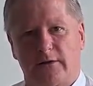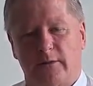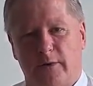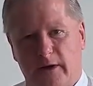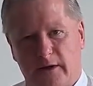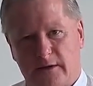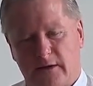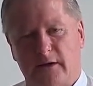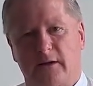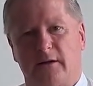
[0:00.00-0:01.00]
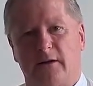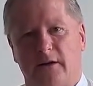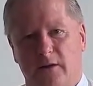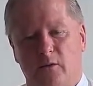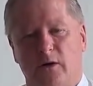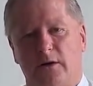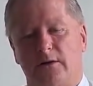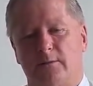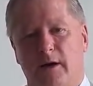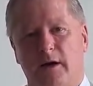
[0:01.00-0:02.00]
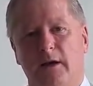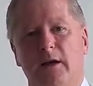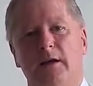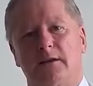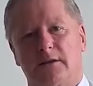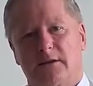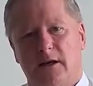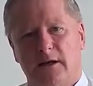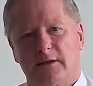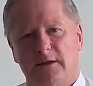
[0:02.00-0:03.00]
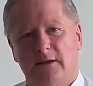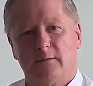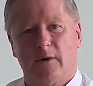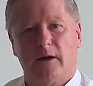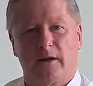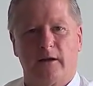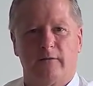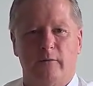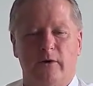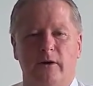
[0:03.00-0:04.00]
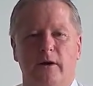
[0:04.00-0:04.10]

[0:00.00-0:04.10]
to be considered key workers by society and by the government.